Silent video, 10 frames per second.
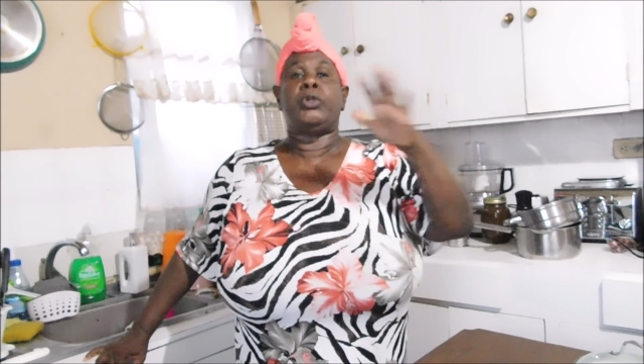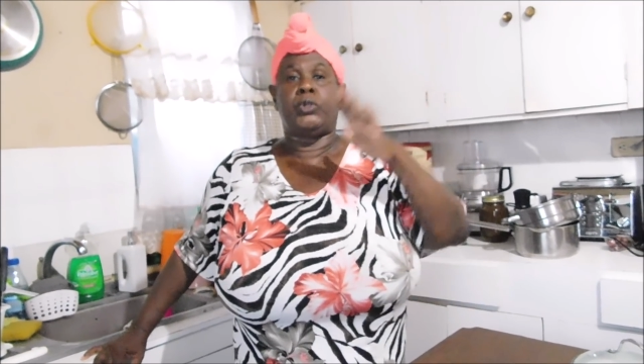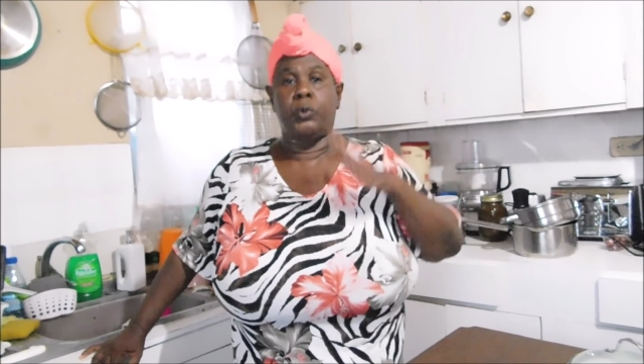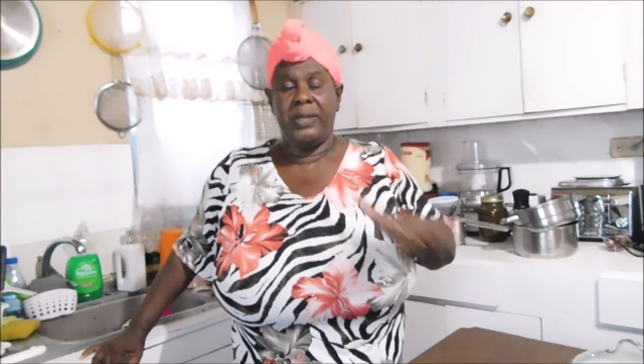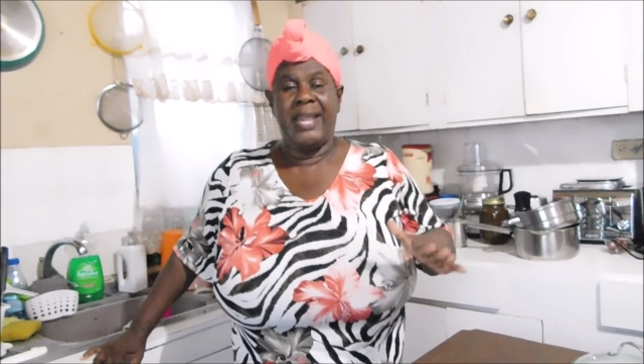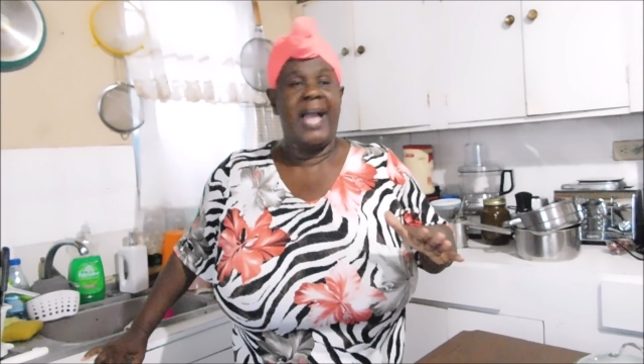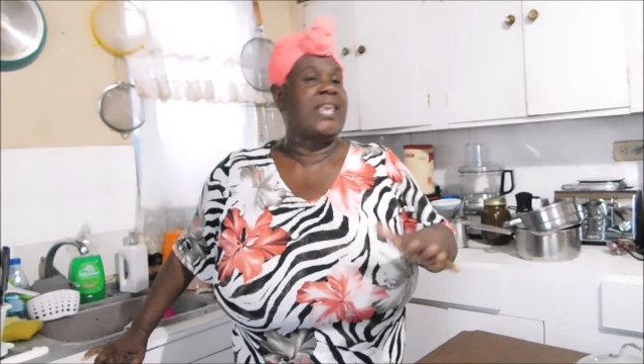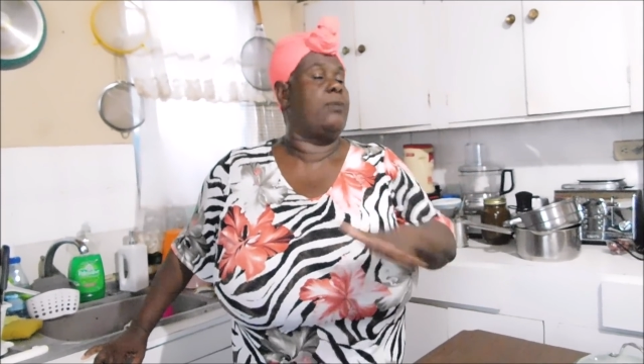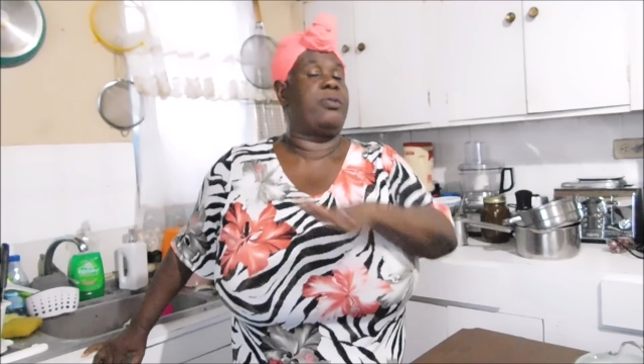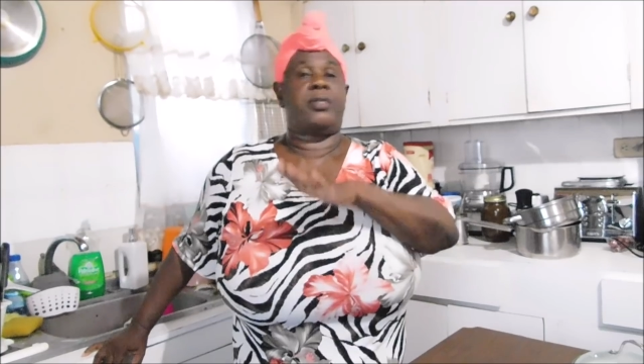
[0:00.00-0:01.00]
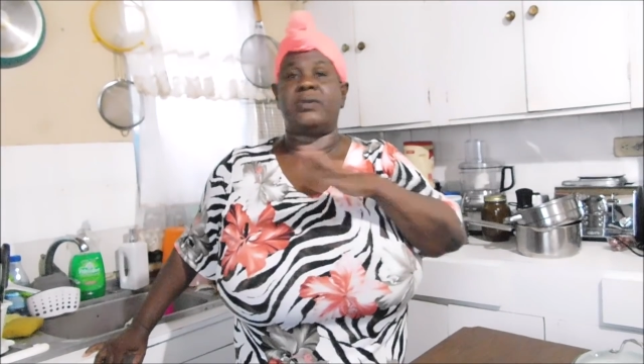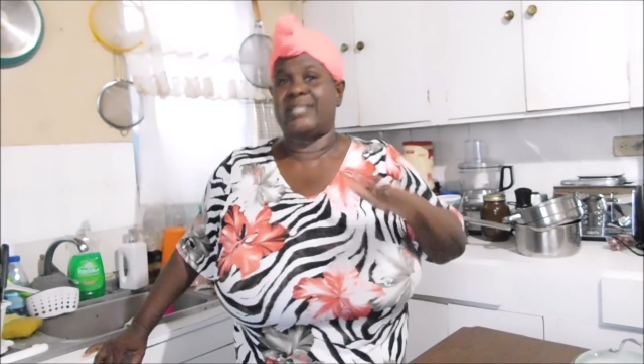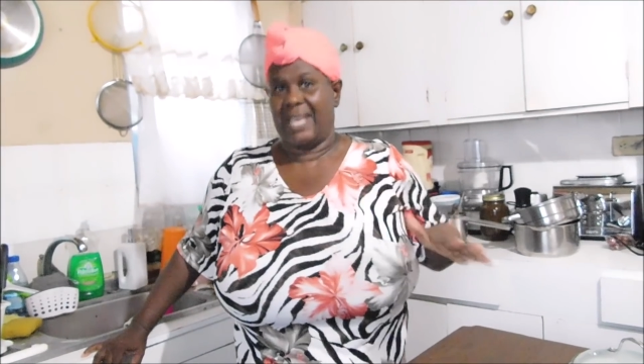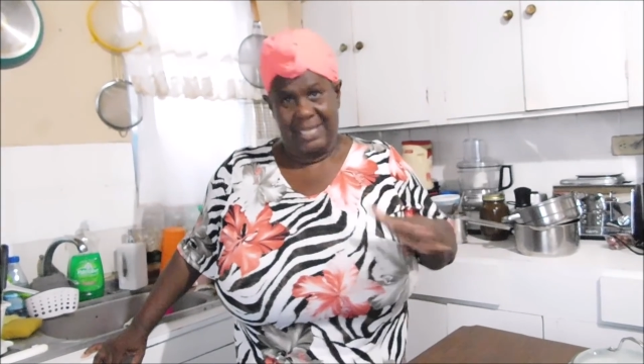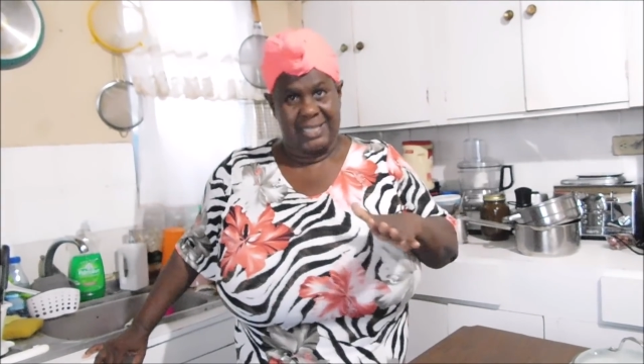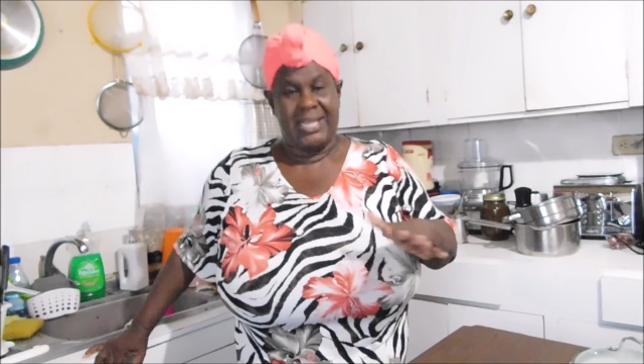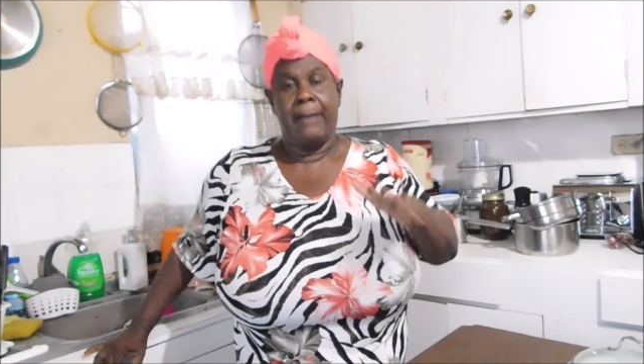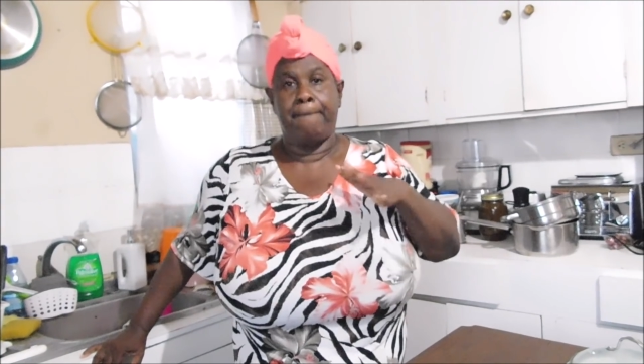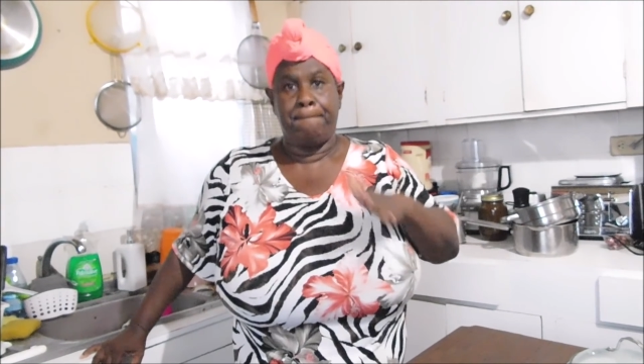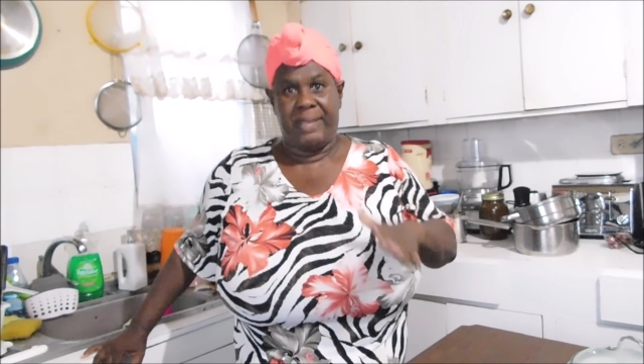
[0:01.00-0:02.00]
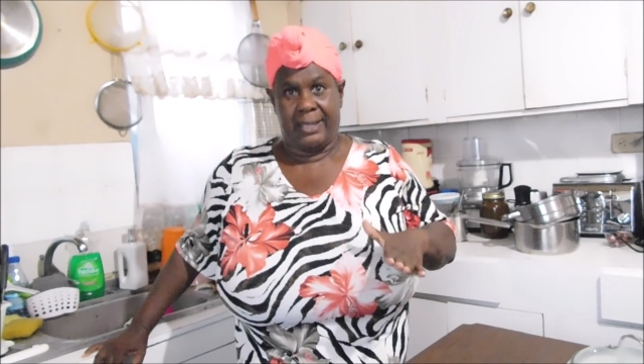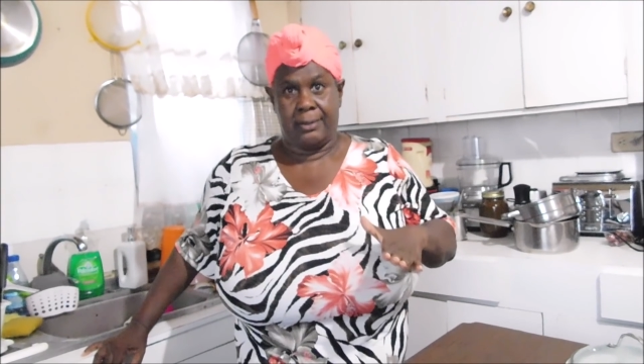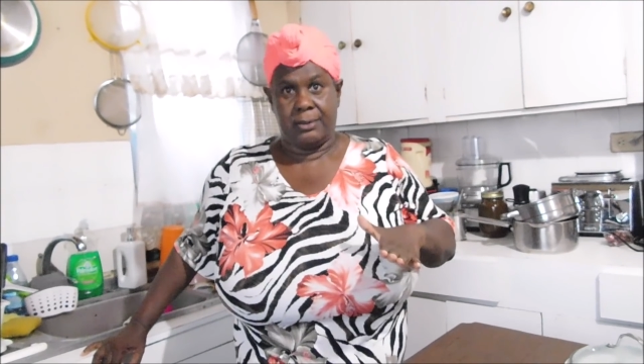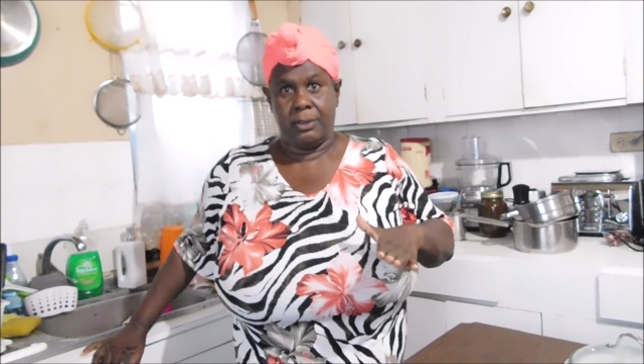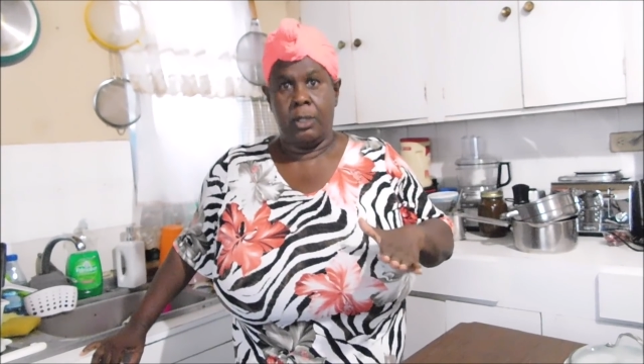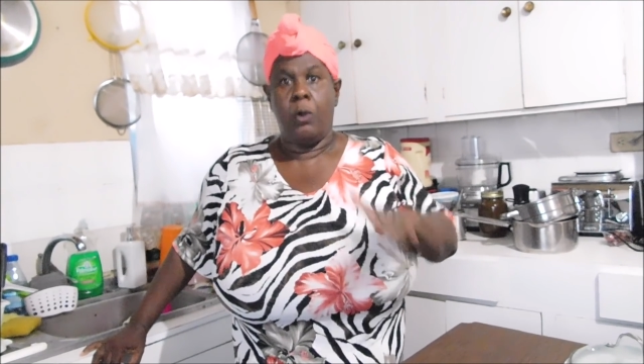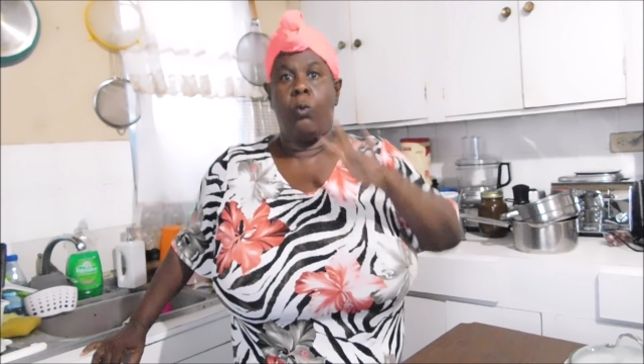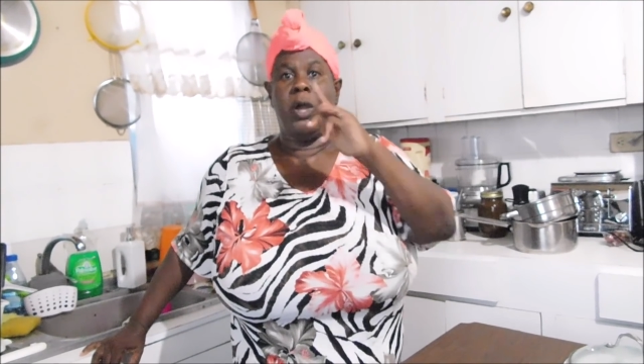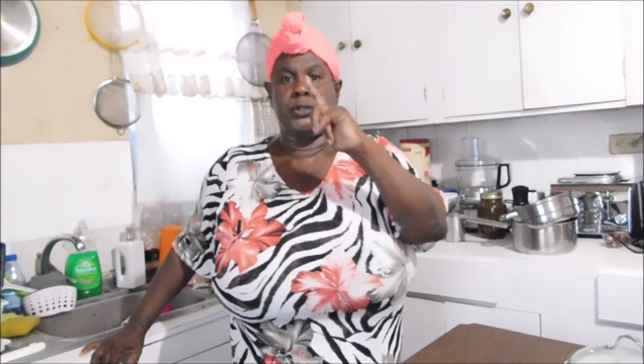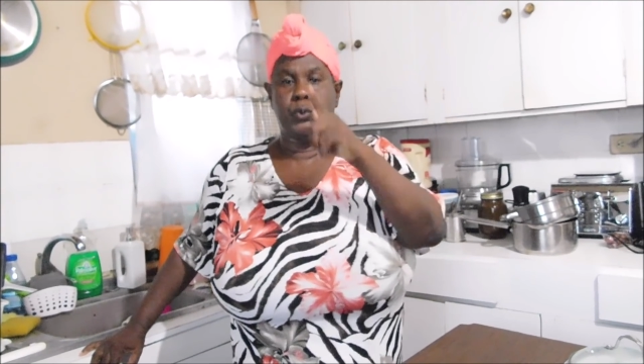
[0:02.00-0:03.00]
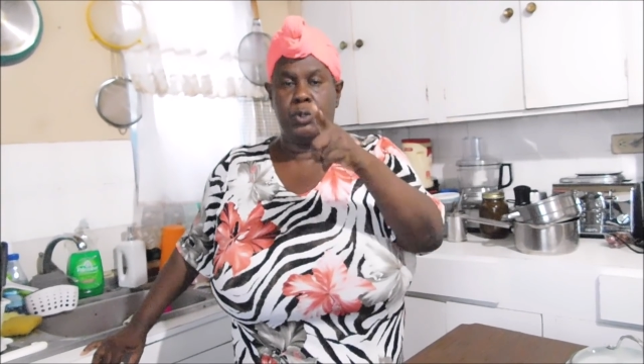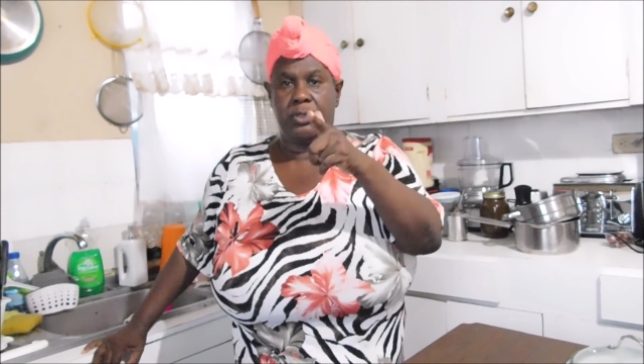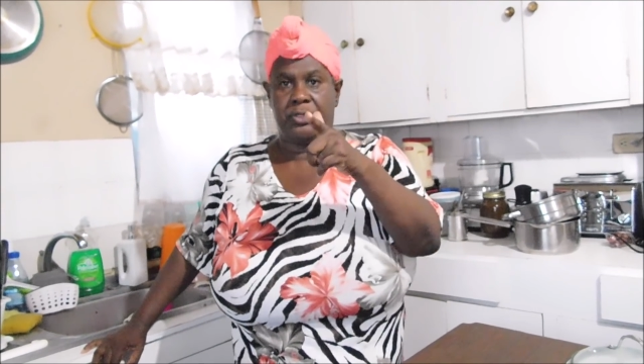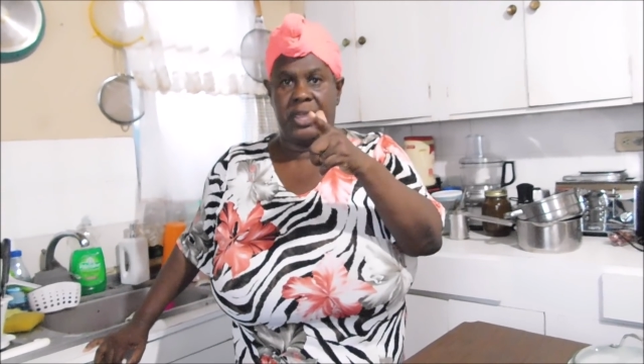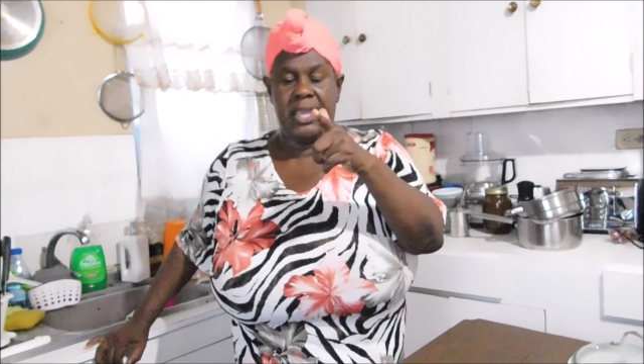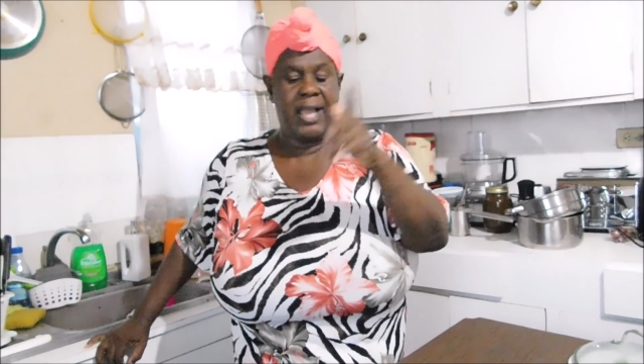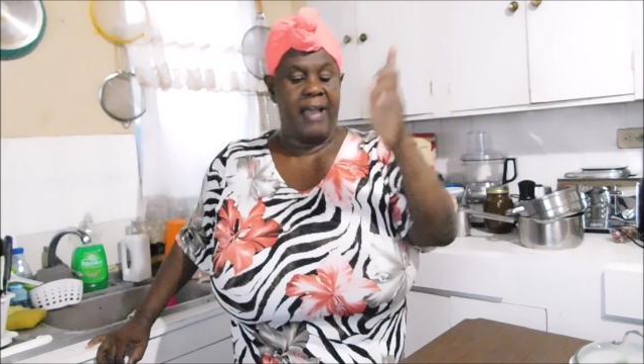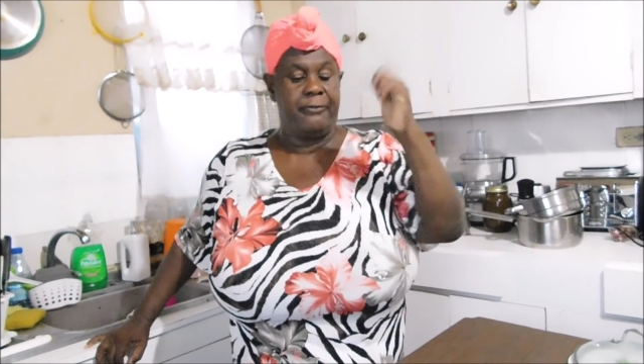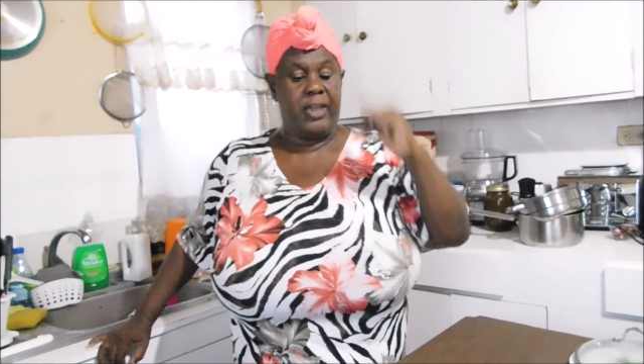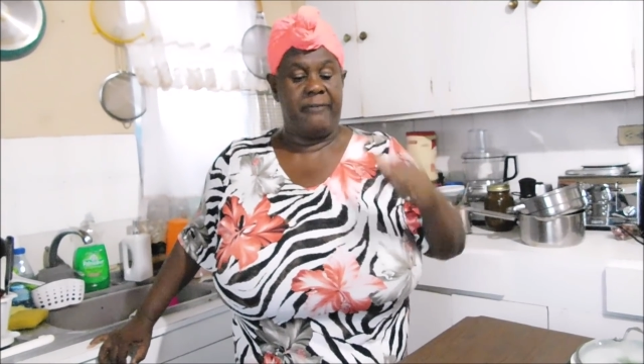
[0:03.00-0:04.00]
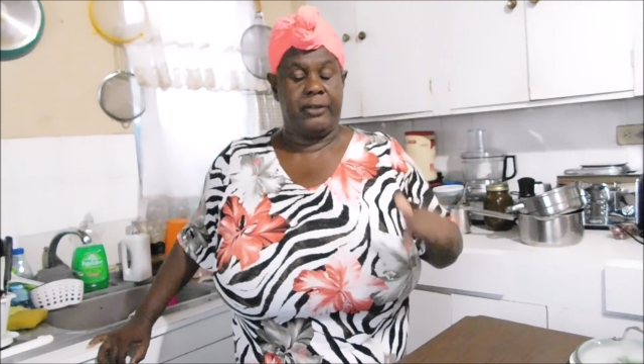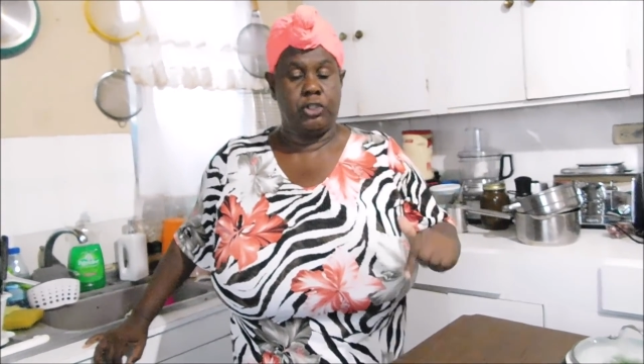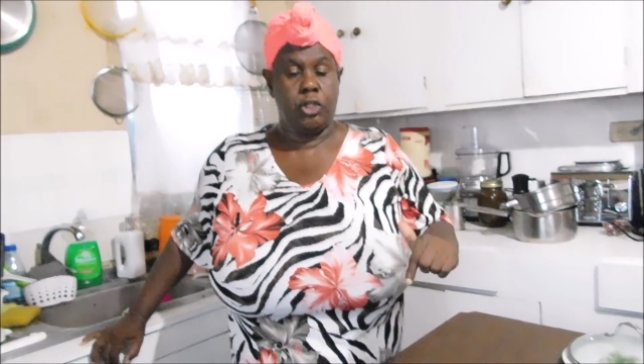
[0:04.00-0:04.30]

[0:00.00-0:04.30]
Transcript: doing Ackee without anything pickled. What do you think? Have you ever